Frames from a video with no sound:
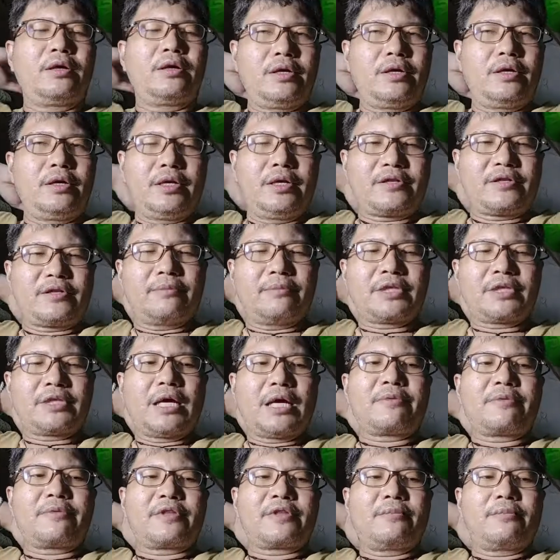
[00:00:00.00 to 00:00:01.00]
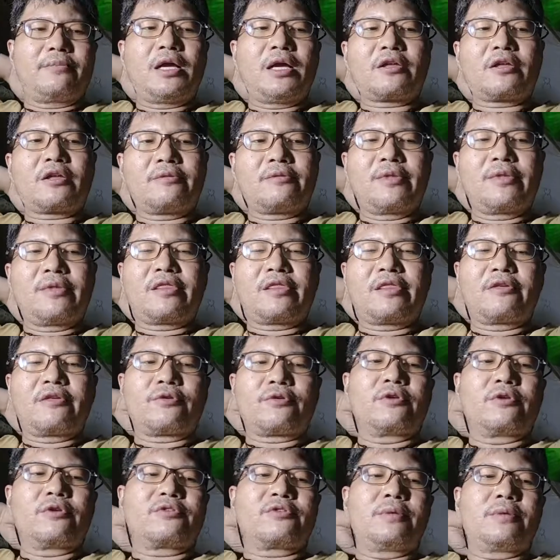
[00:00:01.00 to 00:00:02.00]
Sometimes the blacksmith is
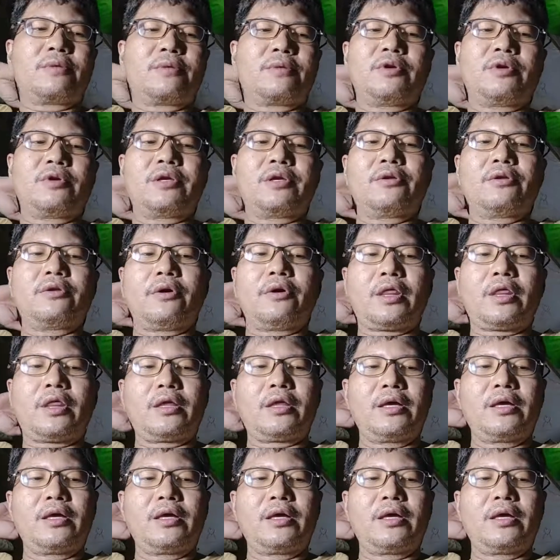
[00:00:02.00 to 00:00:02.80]
also the polidor